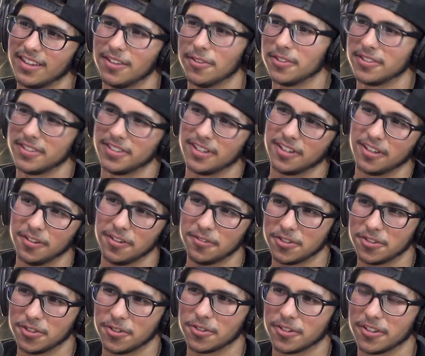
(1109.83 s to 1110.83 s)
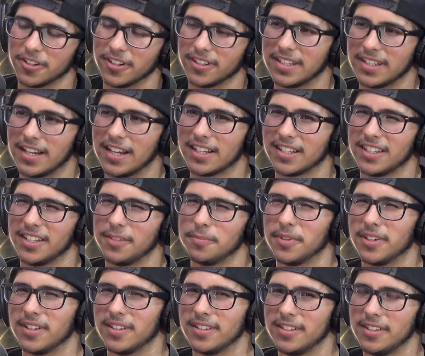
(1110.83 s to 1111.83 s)
There wasn't enough Joker, exactly.
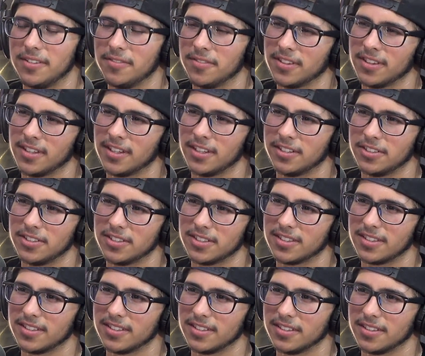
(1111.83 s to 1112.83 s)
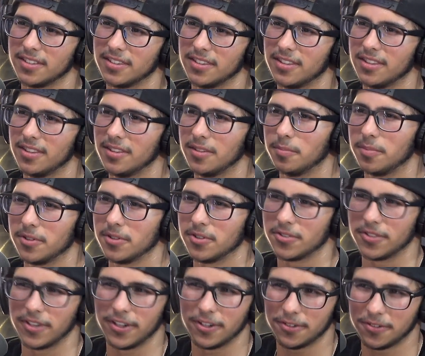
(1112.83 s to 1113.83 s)
But even then, just the
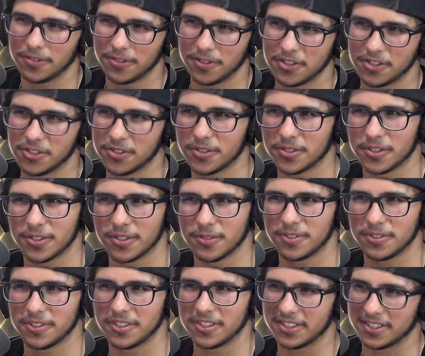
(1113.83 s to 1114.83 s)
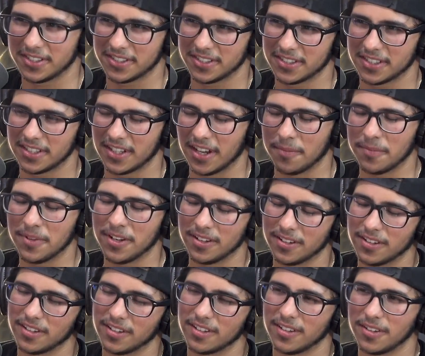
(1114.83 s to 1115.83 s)
portrayal of the Joker was just weird. I
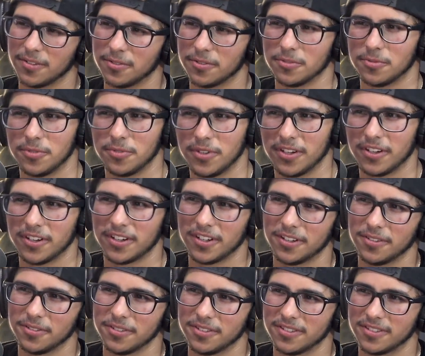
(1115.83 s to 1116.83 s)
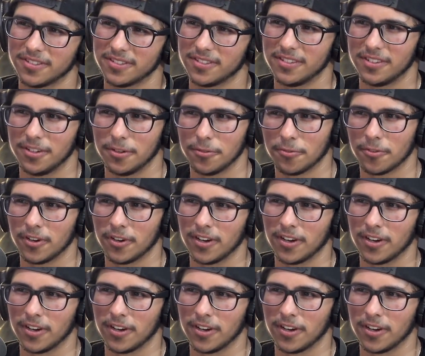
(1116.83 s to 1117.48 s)
mean, it was weird. It was different.